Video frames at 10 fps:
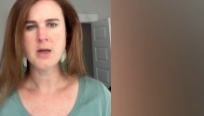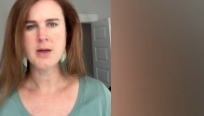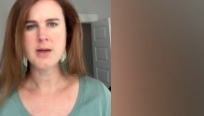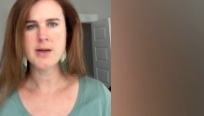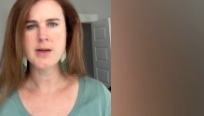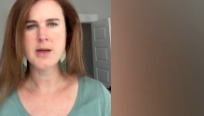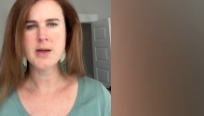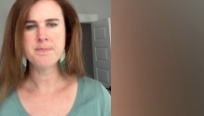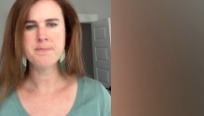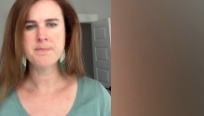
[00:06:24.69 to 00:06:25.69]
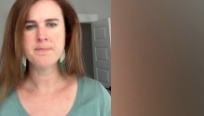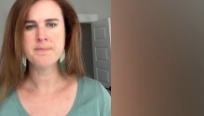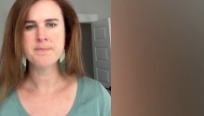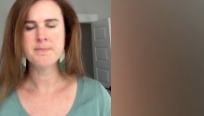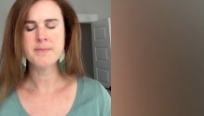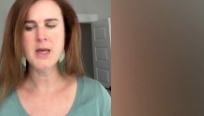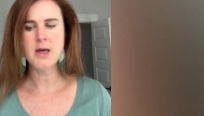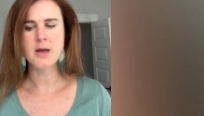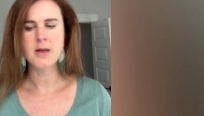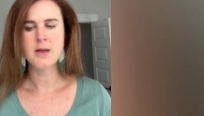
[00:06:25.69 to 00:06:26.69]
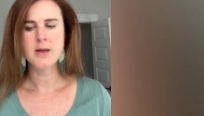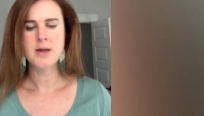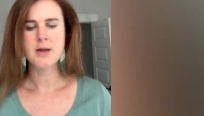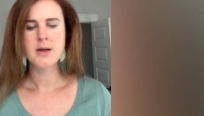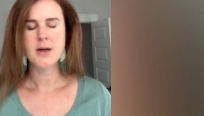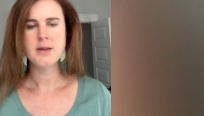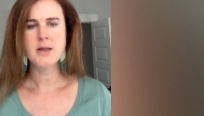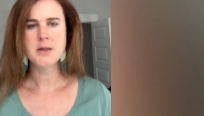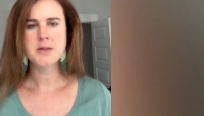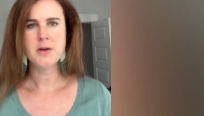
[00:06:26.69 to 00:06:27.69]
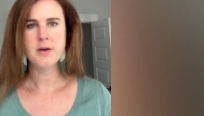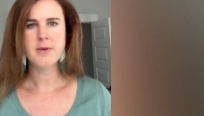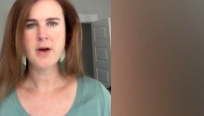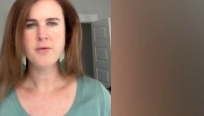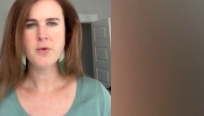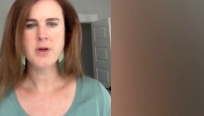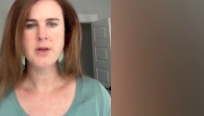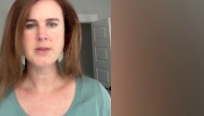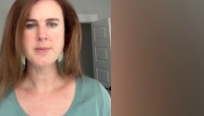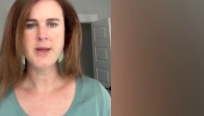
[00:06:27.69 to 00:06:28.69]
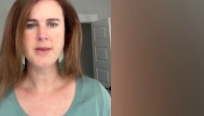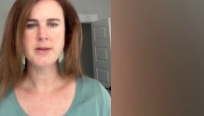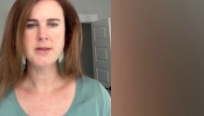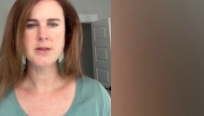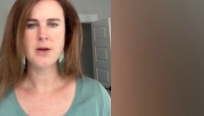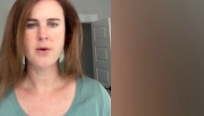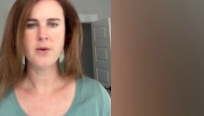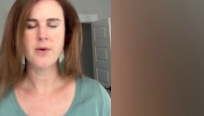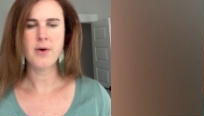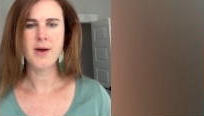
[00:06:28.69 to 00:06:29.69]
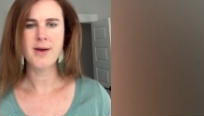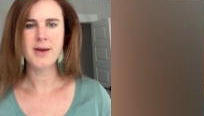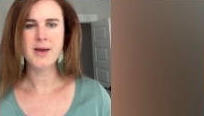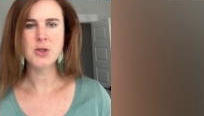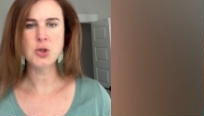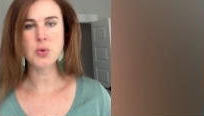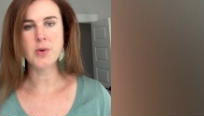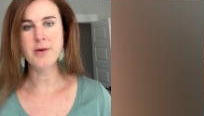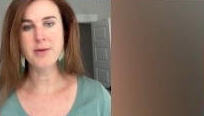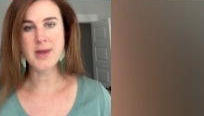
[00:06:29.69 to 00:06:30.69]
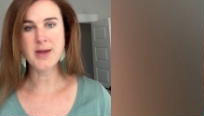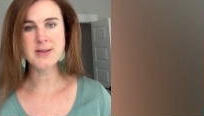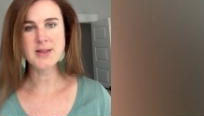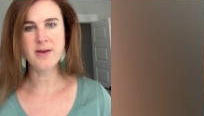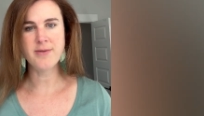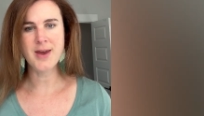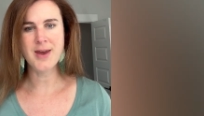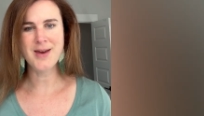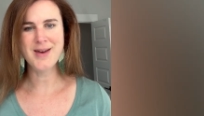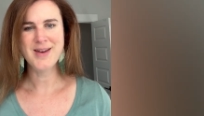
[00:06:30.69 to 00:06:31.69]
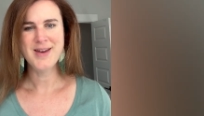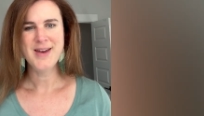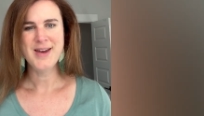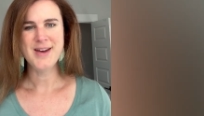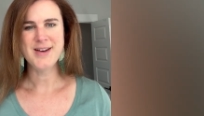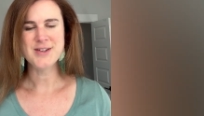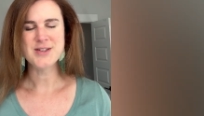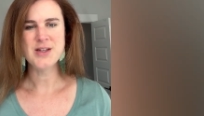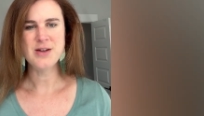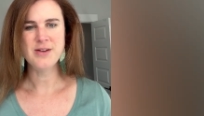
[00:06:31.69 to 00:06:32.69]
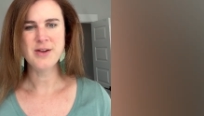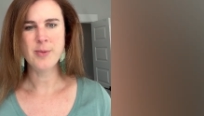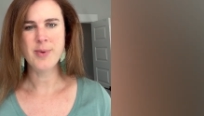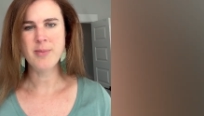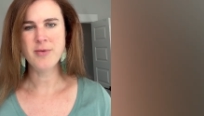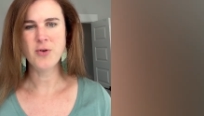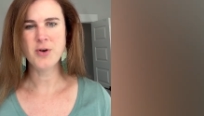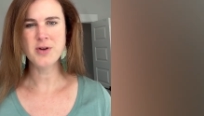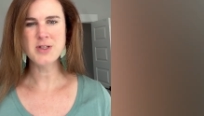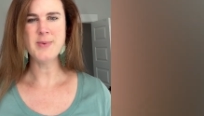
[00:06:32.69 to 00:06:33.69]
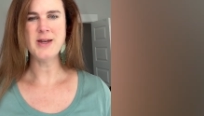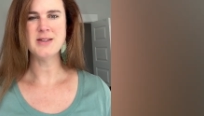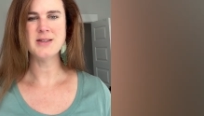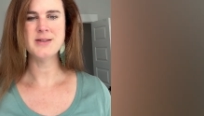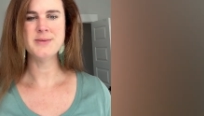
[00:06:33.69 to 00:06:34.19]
Yeah, I think that's all I've got for you this month. So enjoy your Thanksgiving, and I'll see you a little bit before Christmas.